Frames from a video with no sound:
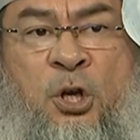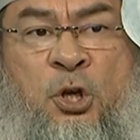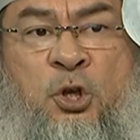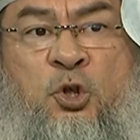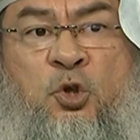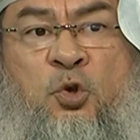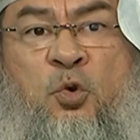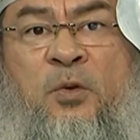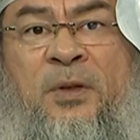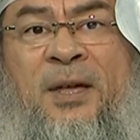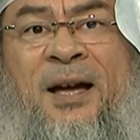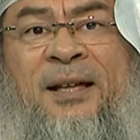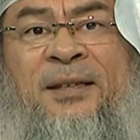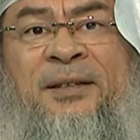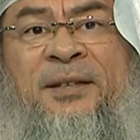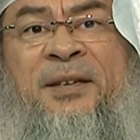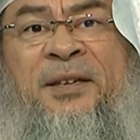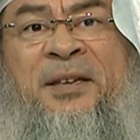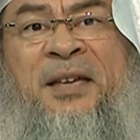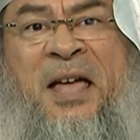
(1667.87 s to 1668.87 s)
so that
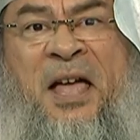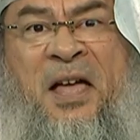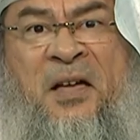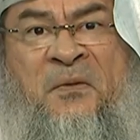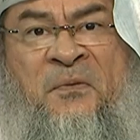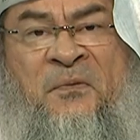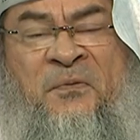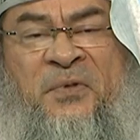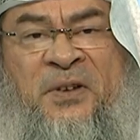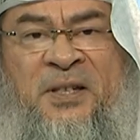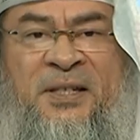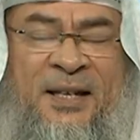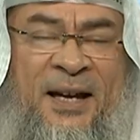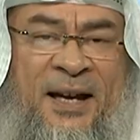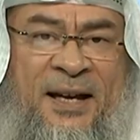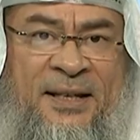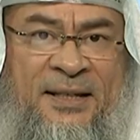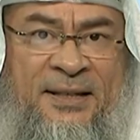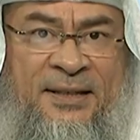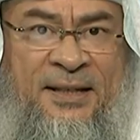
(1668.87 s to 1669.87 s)
he
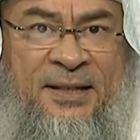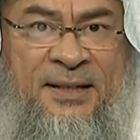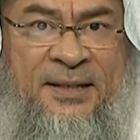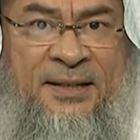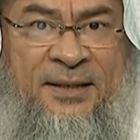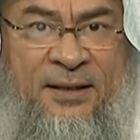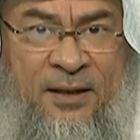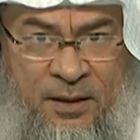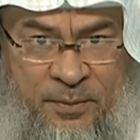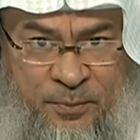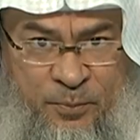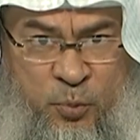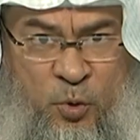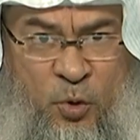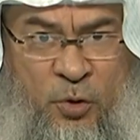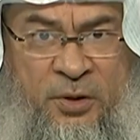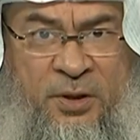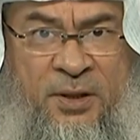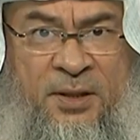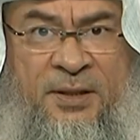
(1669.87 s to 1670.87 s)
emphasizes the
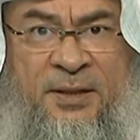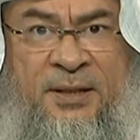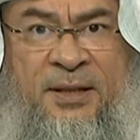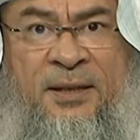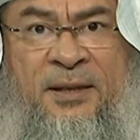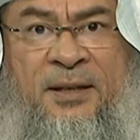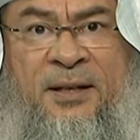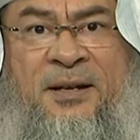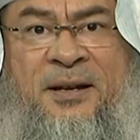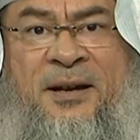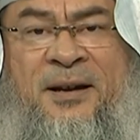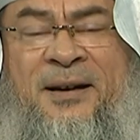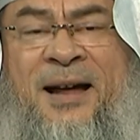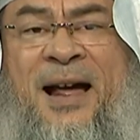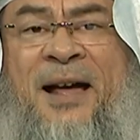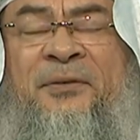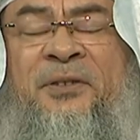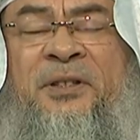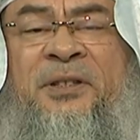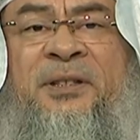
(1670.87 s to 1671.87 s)
importance and the
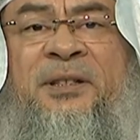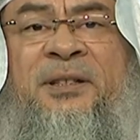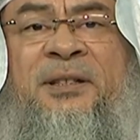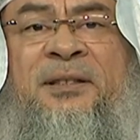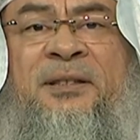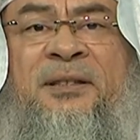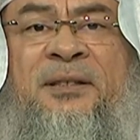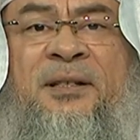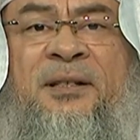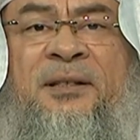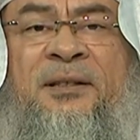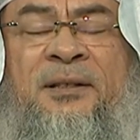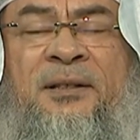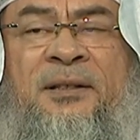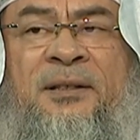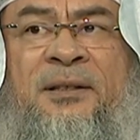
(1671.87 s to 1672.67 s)
gravity and the